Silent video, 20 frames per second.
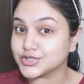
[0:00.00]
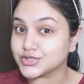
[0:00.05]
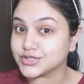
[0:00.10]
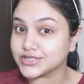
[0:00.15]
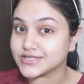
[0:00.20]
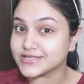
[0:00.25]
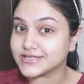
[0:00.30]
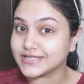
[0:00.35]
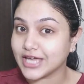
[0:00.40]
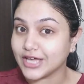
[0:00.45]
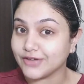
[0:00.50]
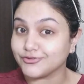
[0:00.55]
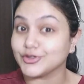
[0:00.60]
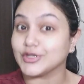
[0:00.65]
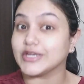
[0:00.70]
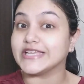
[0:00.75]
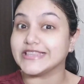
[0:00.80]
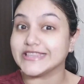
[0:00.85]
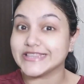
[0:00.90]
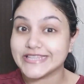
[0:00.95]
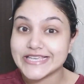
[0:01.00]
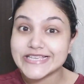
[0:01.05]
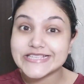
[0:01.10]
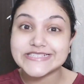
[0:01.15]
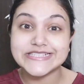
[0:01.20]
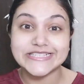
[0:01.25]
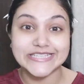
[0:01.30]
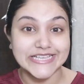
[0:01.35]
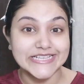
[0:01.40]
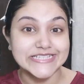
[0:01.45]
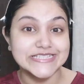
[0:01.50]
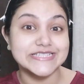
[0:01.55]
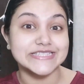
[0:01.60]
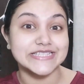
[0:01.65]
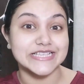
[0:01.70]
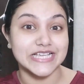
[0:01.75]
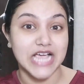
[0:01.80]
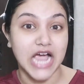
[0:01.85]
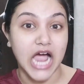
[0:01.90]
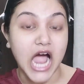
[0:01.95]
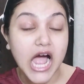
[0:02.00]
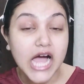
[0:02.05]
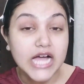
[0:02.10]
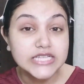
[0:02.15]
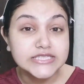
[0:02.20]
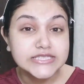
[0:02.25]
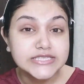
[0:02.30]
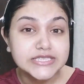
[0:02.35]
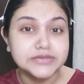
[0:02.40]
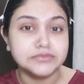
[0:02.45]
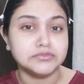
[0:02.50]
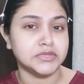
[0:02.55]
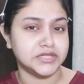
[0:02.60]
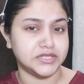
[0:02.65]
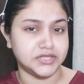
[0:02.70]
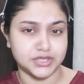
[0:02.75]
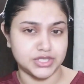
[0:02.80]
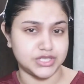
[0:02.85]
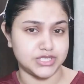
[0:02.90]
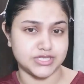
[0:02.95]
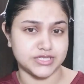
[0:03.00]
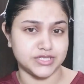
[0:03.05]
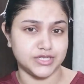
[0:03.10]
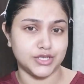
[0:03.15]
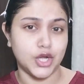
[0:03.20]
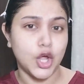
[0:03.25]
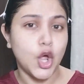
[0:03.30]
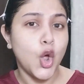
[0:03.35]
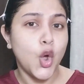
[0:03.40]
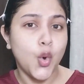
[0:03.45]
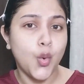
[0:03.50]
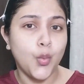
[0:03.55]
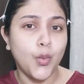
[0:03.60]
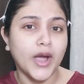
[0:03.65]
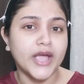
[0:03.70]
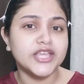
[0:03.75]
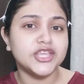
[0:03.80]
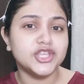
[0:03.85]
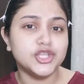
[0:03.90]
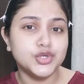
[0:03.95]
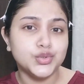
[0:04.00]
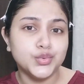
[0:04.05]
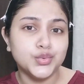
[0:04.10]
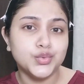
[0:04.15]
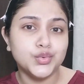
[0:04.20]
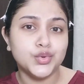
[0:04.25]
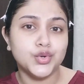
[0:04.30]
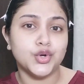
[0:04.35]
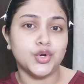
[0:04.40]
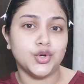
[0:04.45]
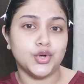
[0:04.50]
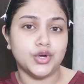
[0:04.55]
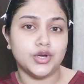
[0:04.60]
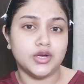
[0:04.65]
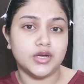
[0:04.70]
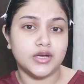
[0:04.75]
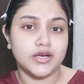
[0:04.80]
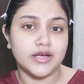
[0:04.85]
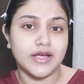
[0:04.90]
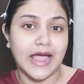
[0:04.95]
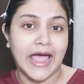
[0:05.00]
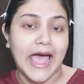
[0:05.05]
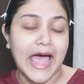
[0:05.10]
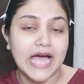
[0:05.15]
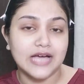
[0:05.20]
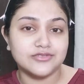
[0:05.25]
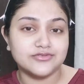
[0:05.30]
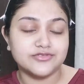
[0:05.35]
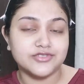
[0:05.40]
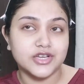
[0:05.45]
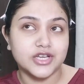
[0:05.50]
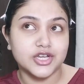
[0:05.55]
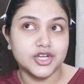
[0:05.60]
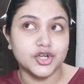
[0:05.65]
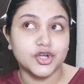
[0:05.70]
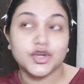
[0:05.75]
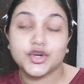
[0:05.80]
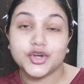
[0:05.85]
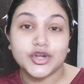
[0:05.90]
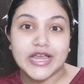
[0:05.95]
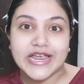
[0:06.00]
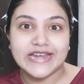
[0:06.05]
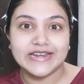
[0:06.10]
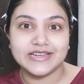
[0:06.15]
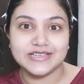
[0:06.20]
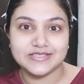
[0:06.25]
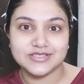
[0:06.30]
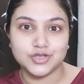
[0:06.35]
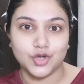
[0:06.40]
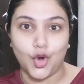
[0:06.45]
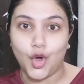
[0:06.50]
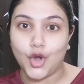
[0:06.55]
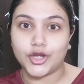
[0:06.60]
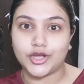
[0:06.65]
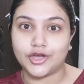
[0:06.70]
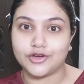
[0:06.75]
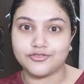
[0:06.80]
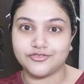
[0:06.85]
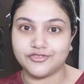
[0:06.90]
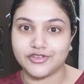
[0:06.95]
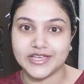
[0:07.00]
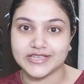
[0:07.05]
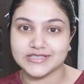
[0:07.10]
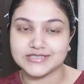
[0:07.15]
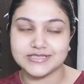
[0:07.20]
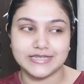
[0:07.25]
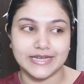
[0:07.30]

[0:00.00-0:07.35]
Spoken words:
to this carefully. This is the ultimate reason why you have grayness on your face.